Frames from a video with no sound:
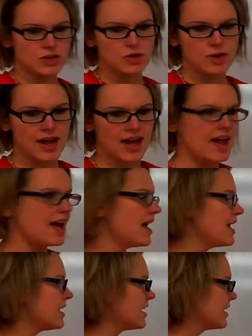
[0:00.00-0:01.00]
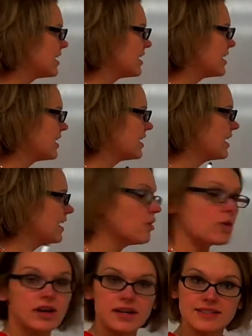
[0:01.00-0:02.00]
you had an
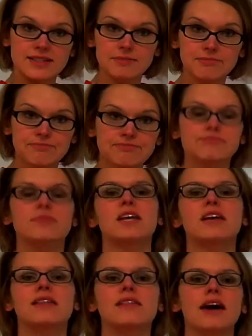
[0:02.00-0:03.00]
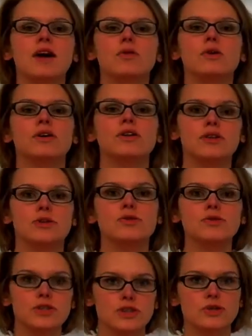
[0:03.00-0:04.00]
organism that would
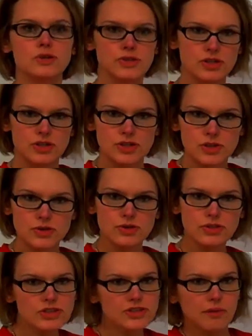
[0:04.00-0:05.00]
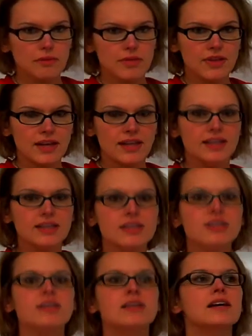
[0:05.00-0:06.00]
use and use and use something.
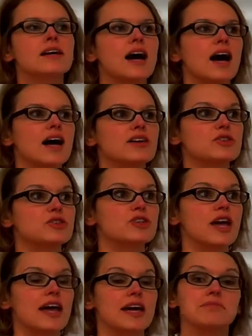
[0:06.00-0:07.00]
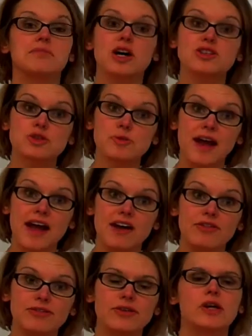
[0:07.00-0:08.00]
Uh, say a
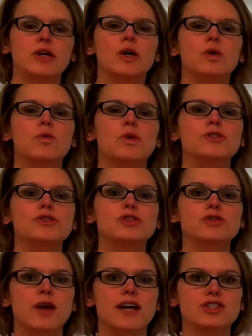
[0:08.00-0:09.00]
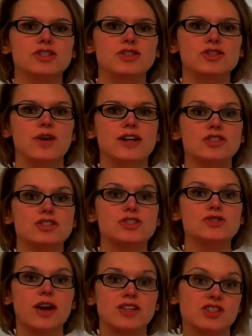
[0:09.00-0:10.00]
giraffe would stretch and stretch and
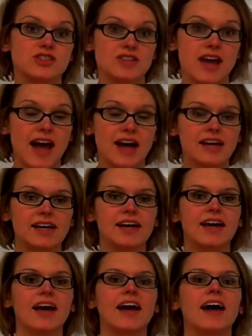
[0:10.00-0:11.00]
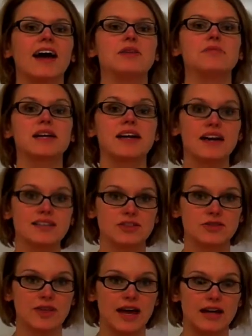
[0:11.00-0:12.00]
stretch its neck. And because
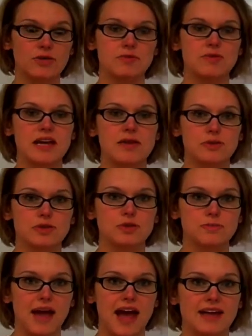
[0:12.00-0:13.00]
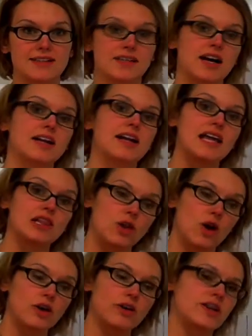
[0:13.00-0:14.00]
of that, it would be able to pass on a
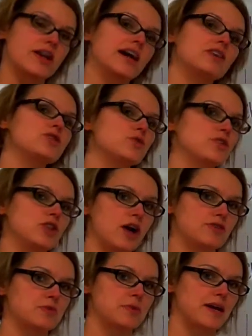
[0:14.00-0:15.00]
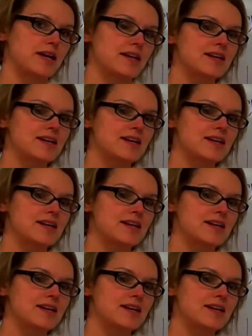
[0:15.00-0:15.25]
longer neck to its offspring.